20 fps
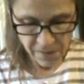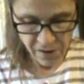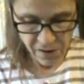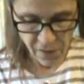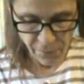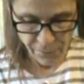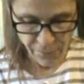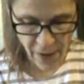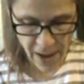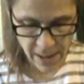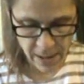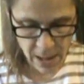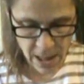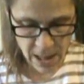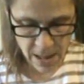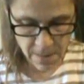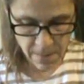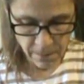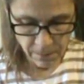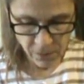The
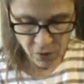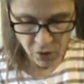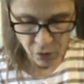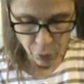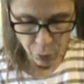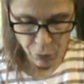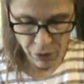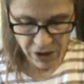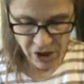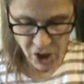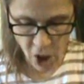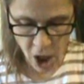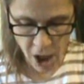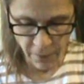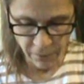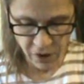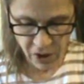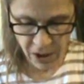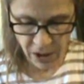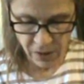defendant
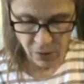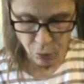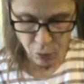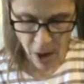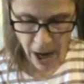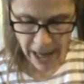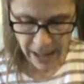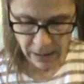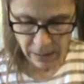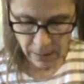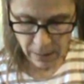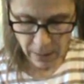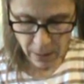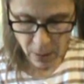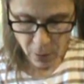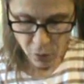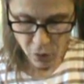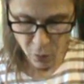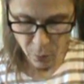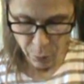reserves its right
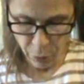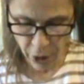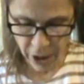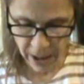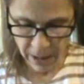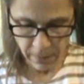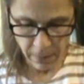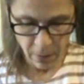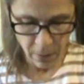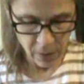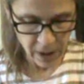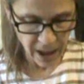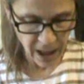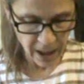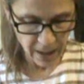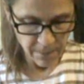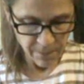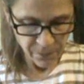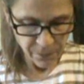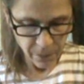to bring,
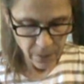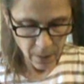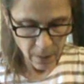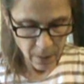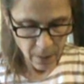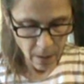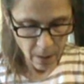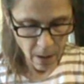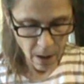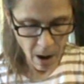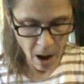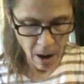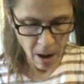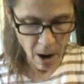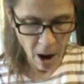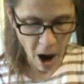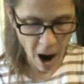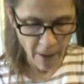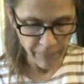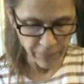our
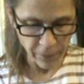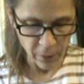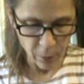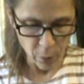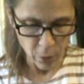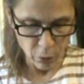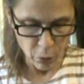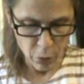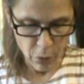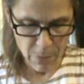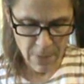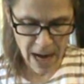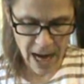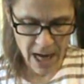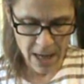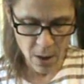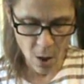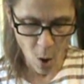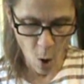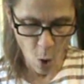offer will
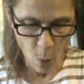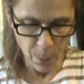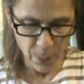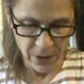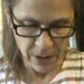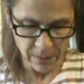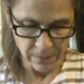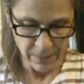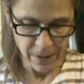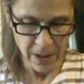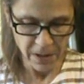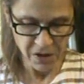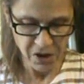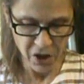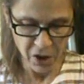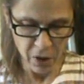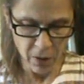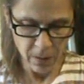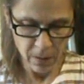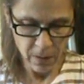remain open
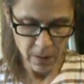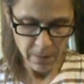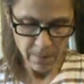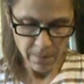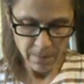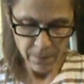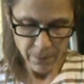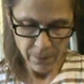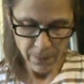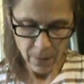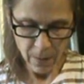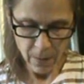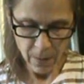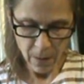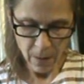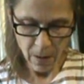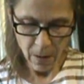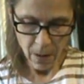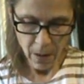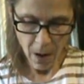until
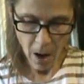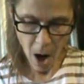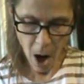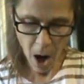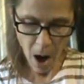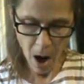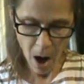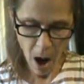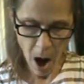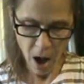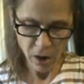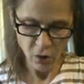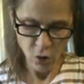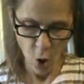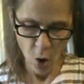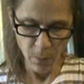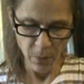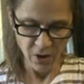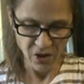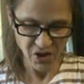
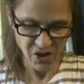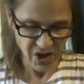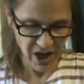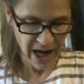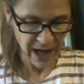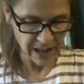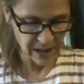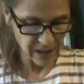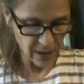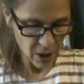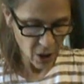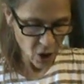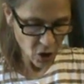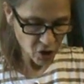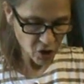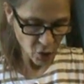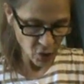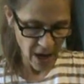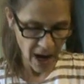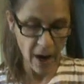October 6th.
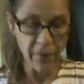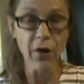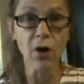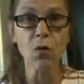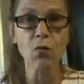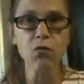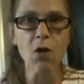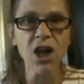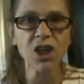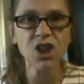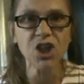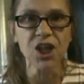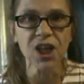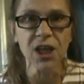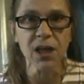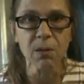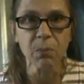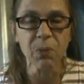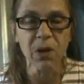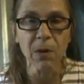So now they're rushing
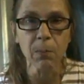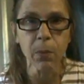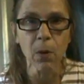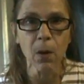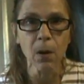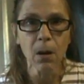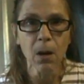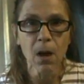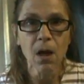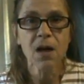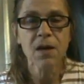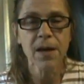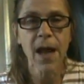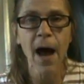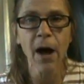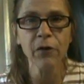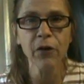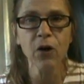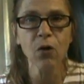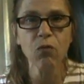it, people.
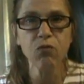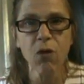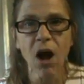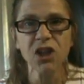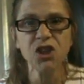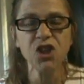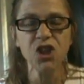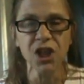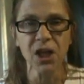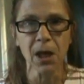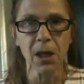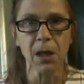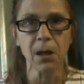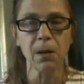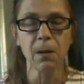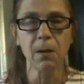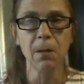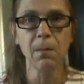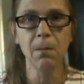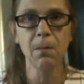Now they're rushing it.